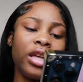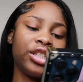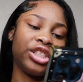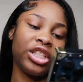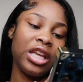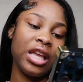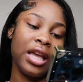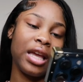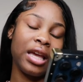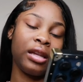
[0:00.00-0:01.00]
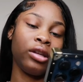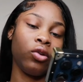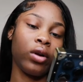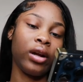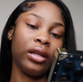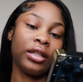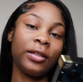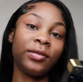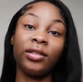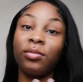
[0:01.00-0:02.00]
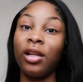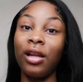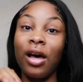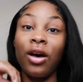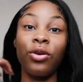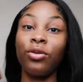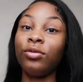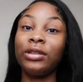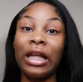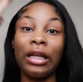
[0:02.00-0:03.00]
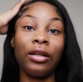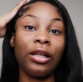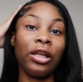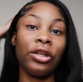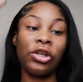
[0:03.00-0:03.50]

Shein, your girl loves some clothes. I love to get